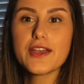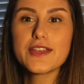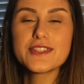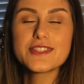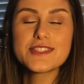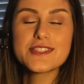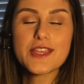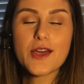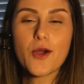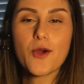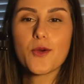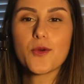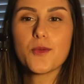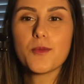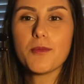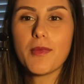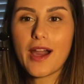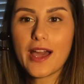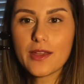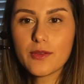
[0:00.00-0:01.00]
So
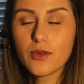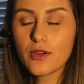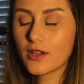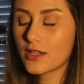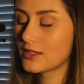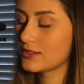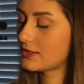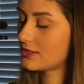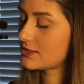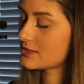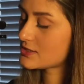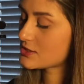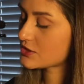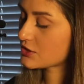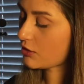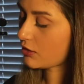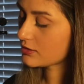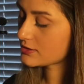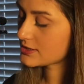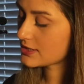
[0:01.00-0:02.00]
my violin is
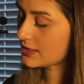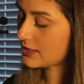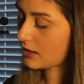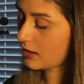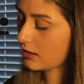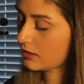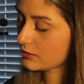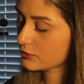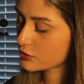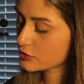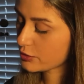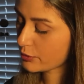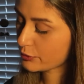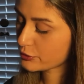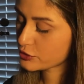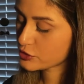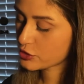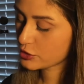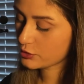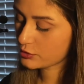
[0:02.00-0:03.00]
totally out of
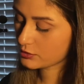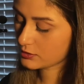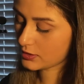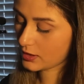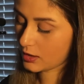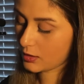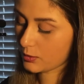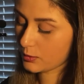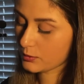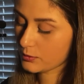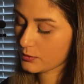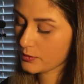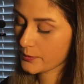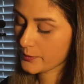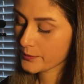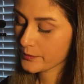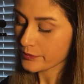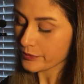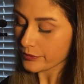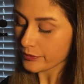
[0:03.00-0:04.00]
tune now.
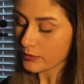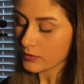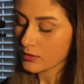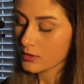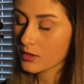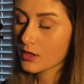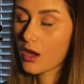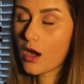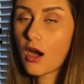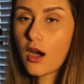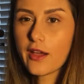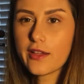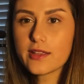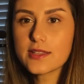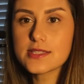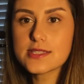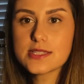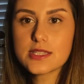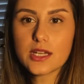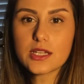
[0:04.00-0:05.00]
I will
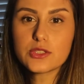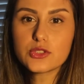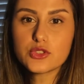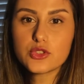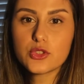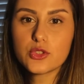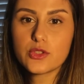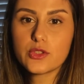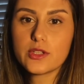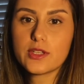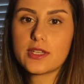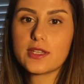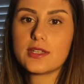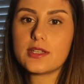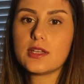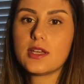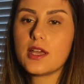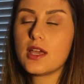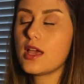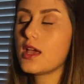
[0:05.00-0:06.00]
start tuning
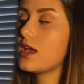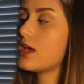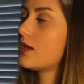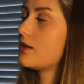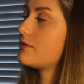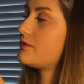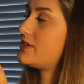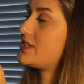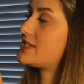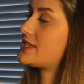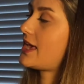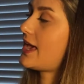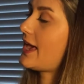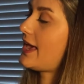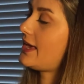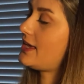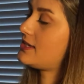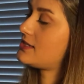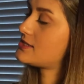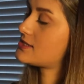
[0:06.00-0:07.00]
with
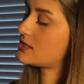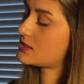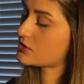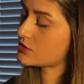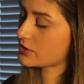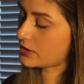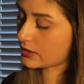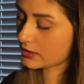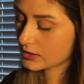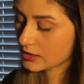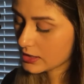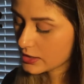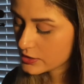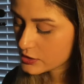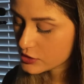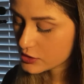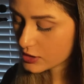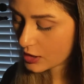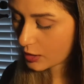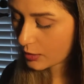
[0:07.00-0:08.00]
A citrine.
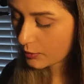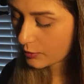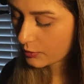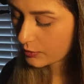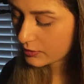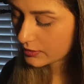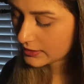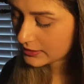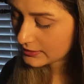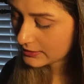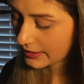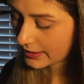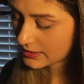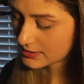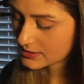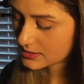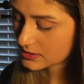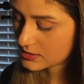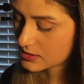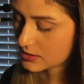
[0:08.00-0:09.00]
So in A
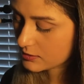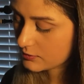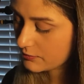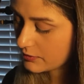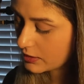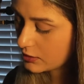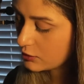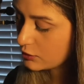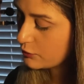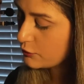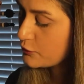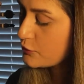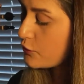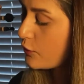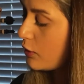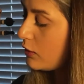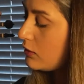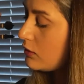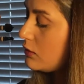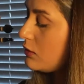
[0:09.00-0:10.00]
citrine, when you
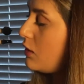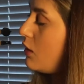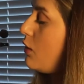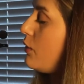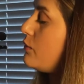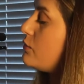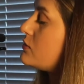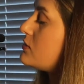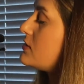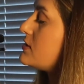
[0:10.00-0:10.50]
follow the